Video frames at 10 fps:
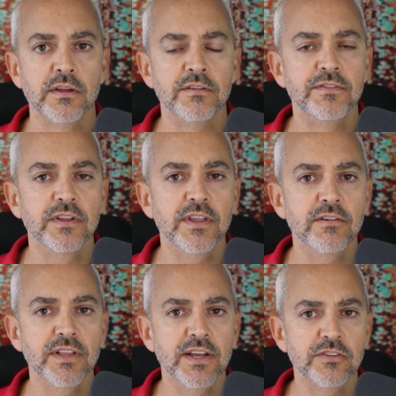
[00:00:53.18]
And feel that
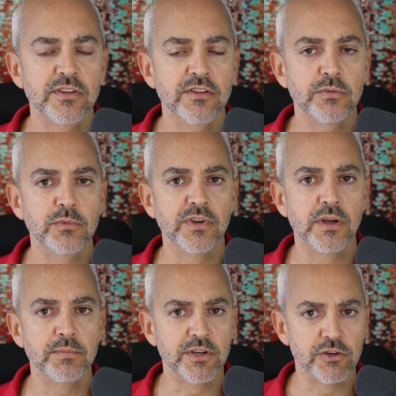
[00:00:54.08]
relaxation moving
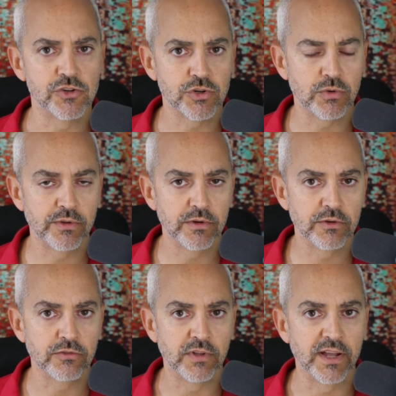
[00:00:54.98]
up into your
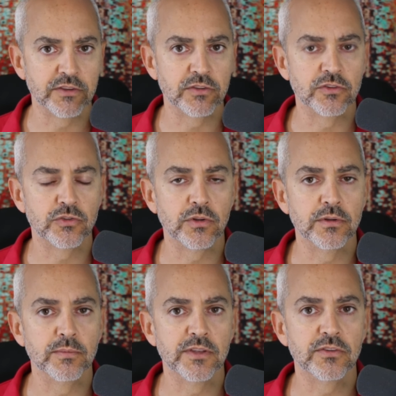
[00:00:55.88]
shoulders, relaxing the shoulder
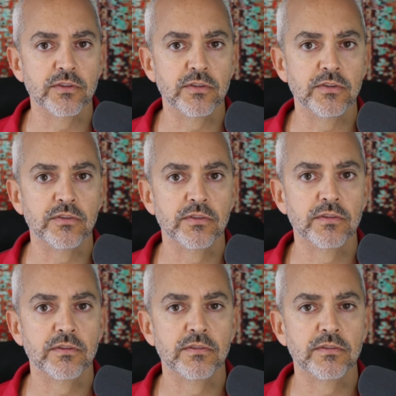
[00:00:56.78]
muscles.